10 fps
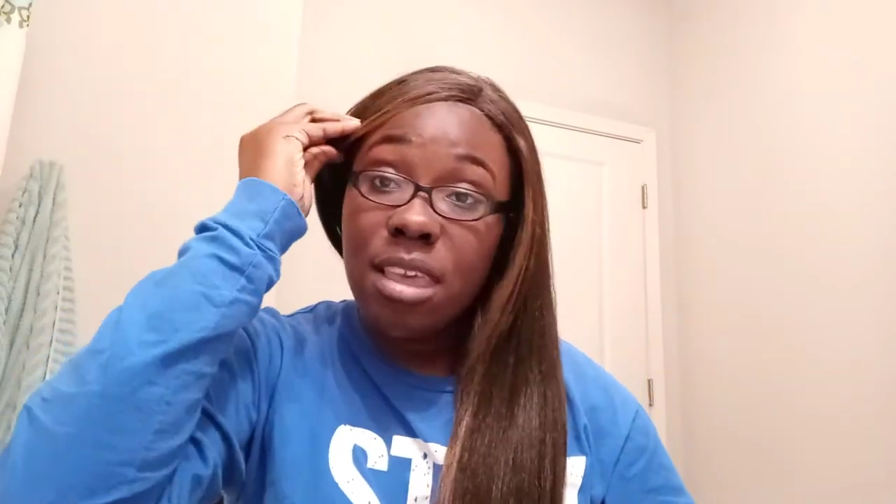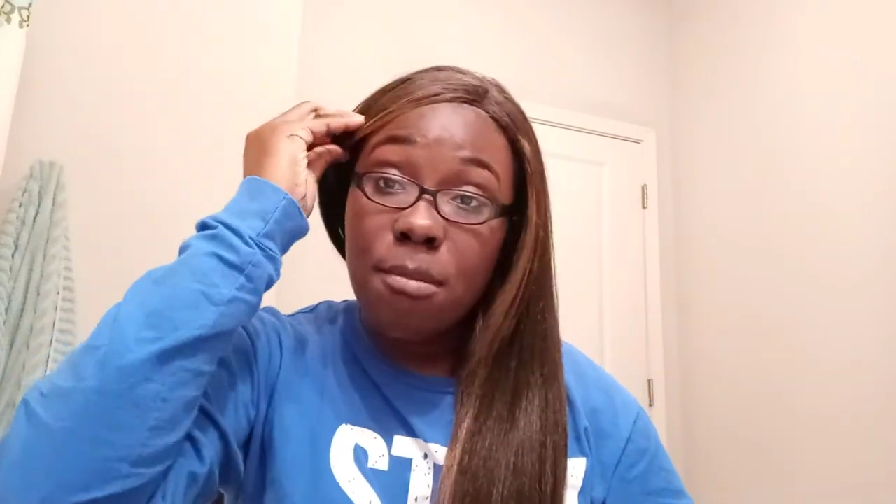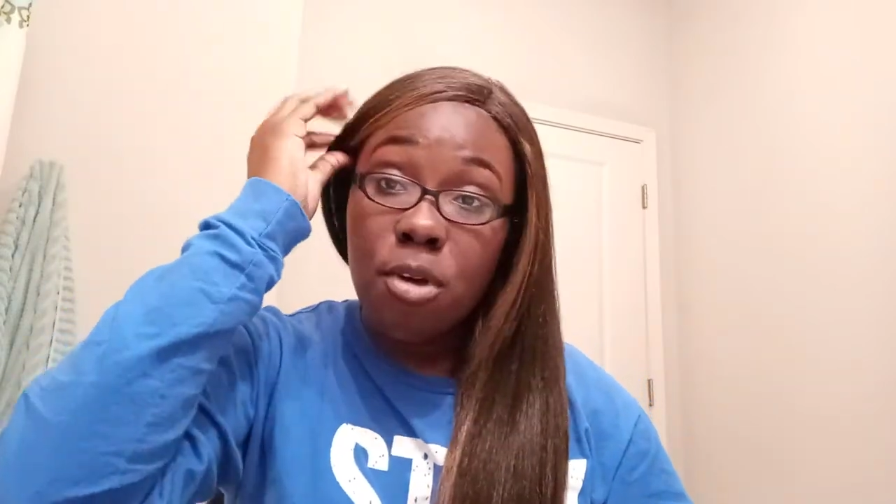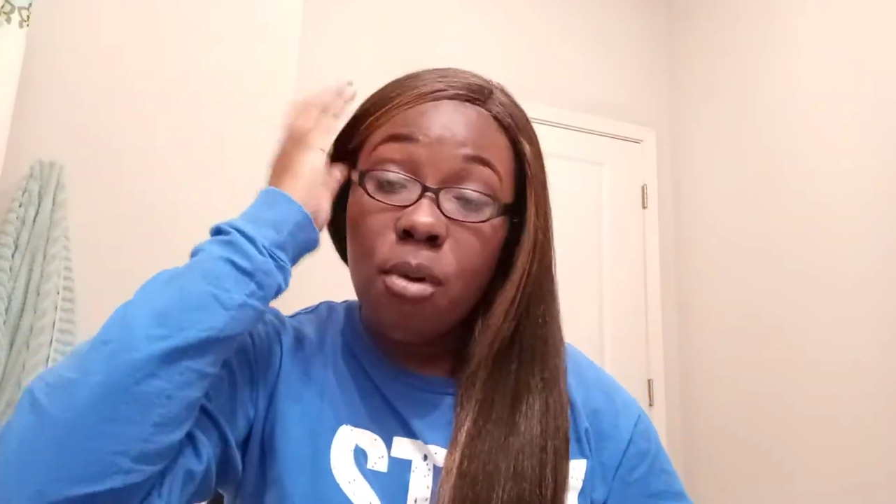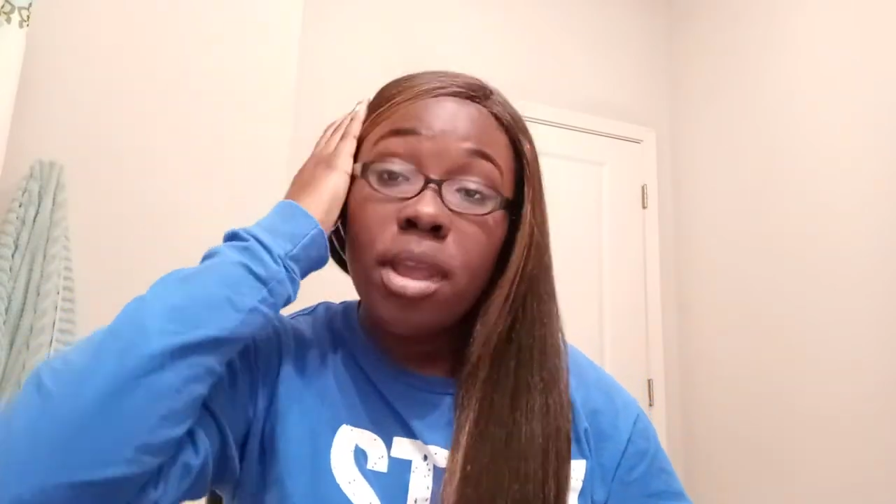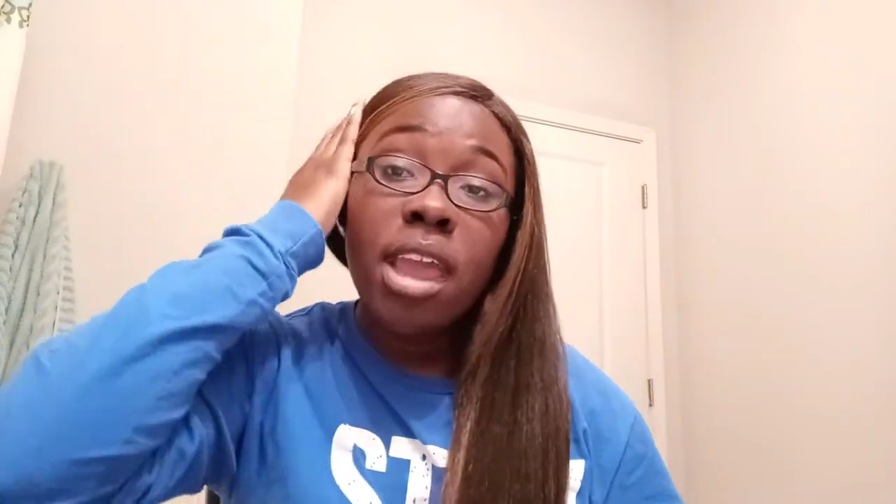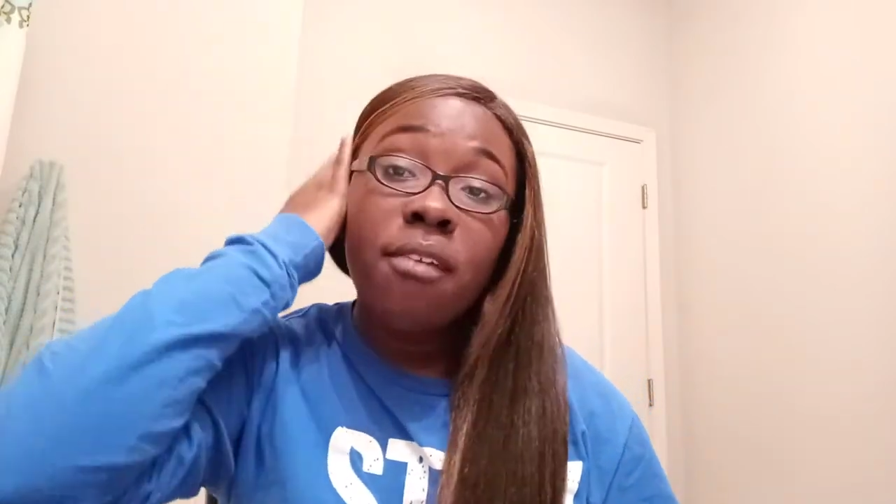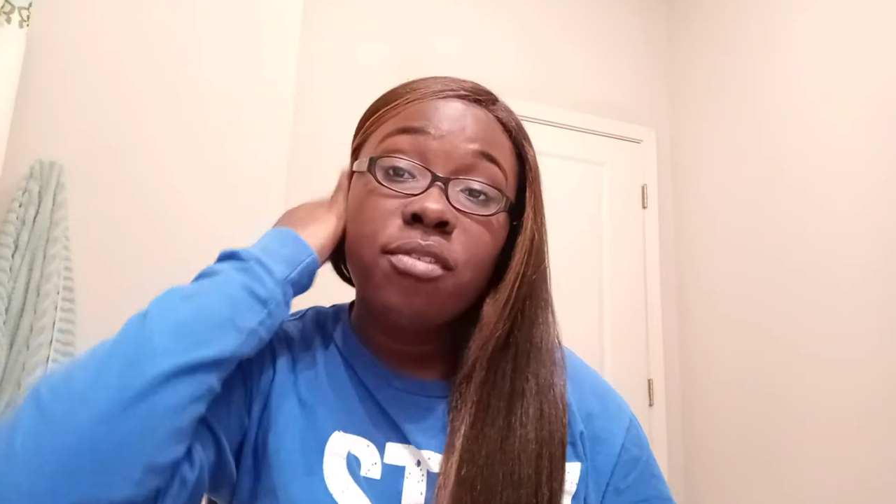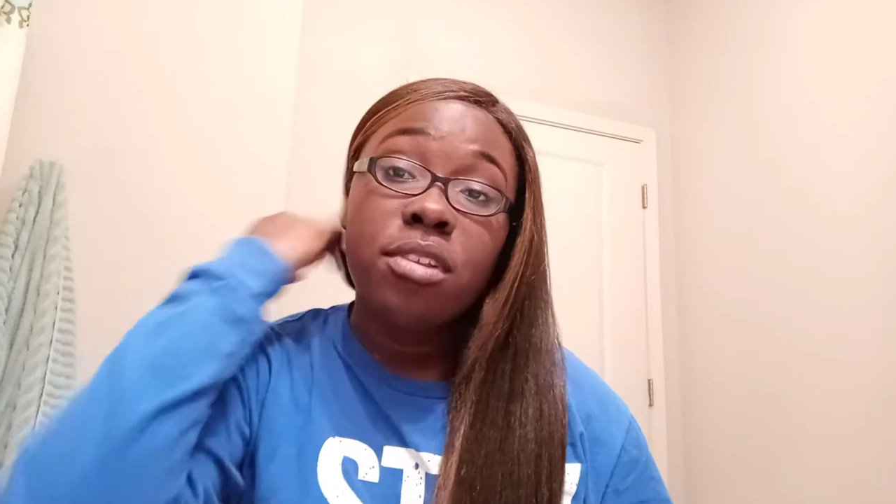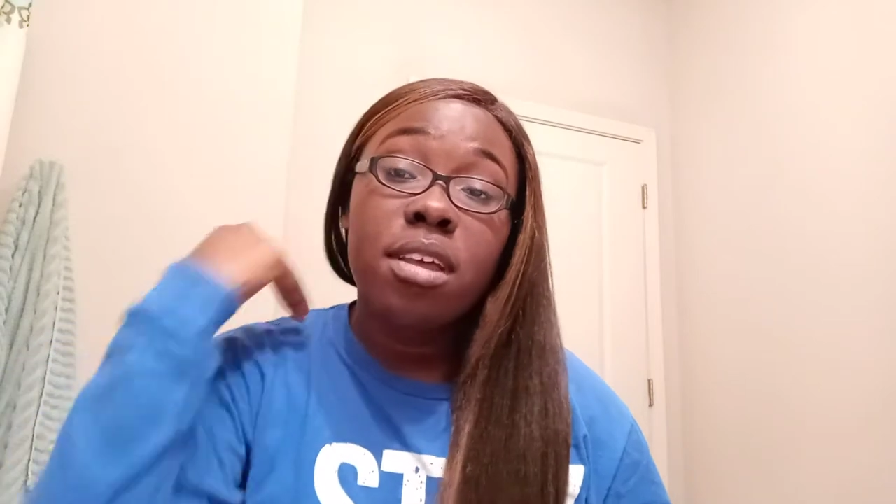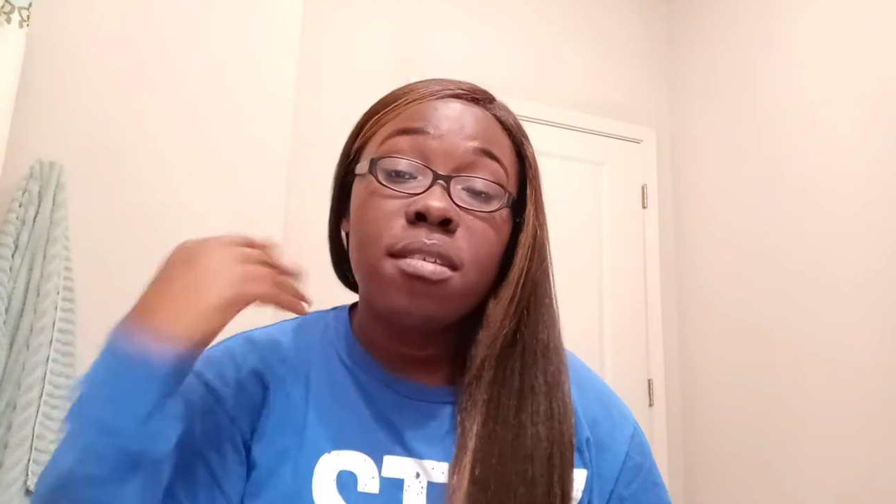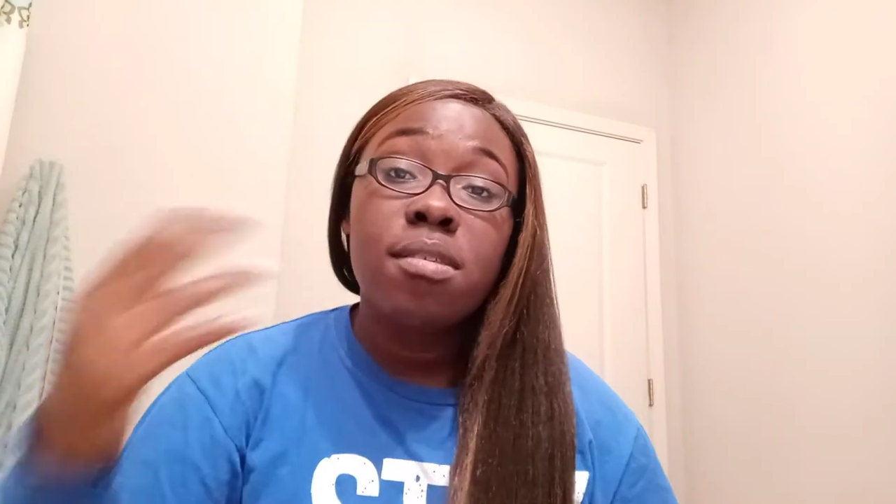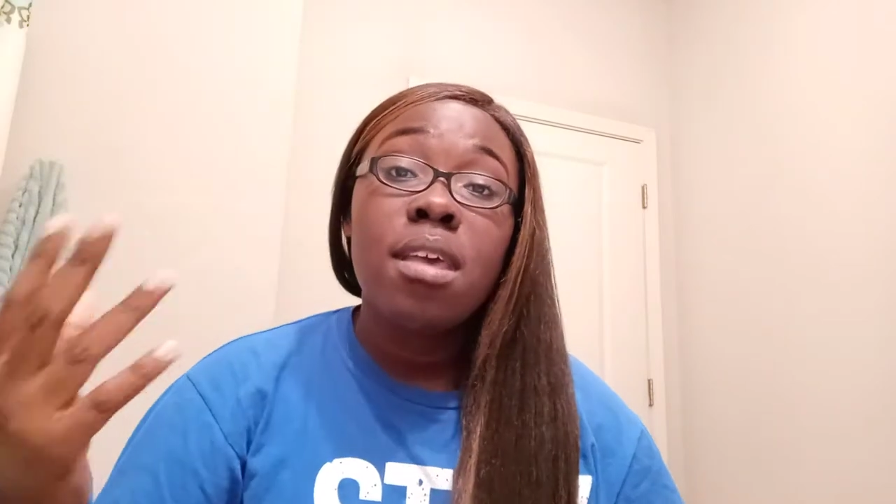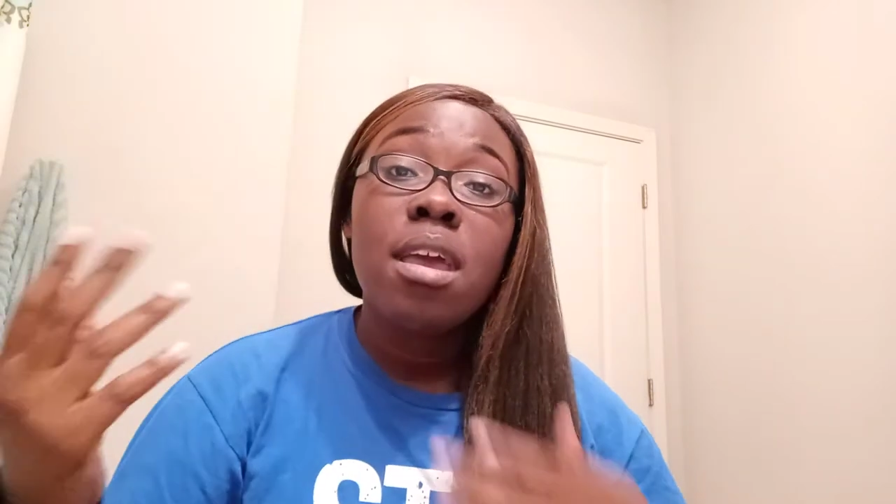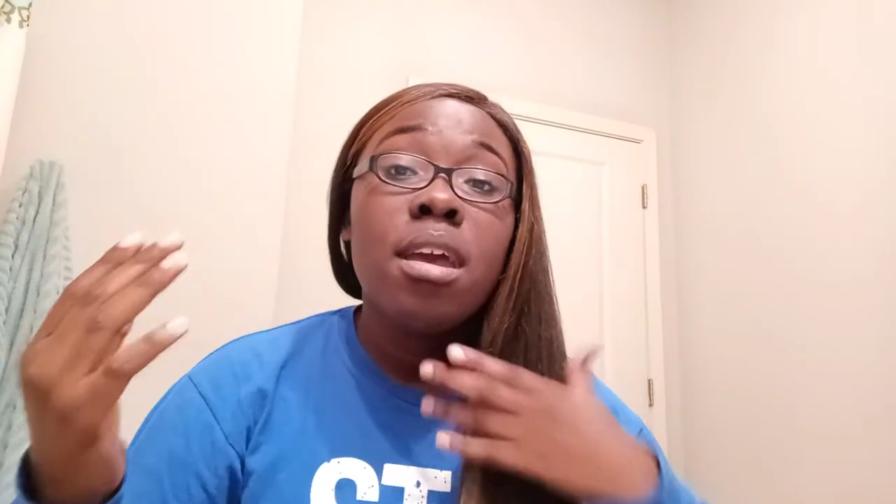keep going after
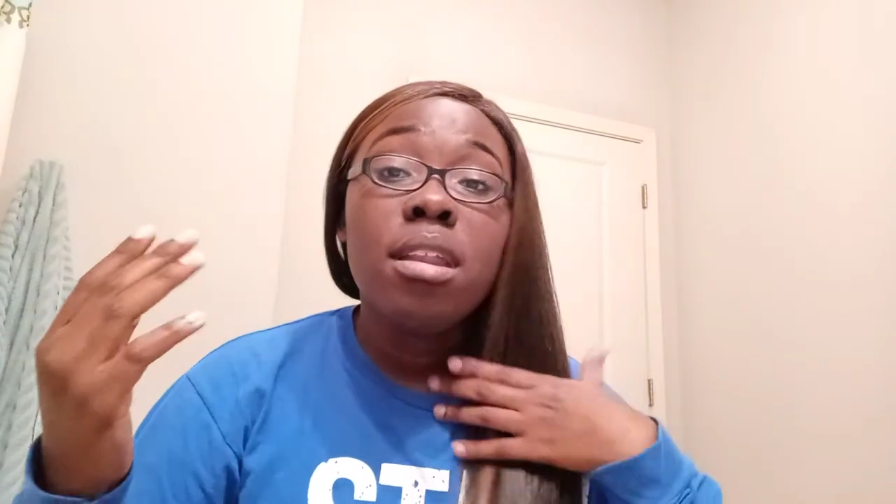this?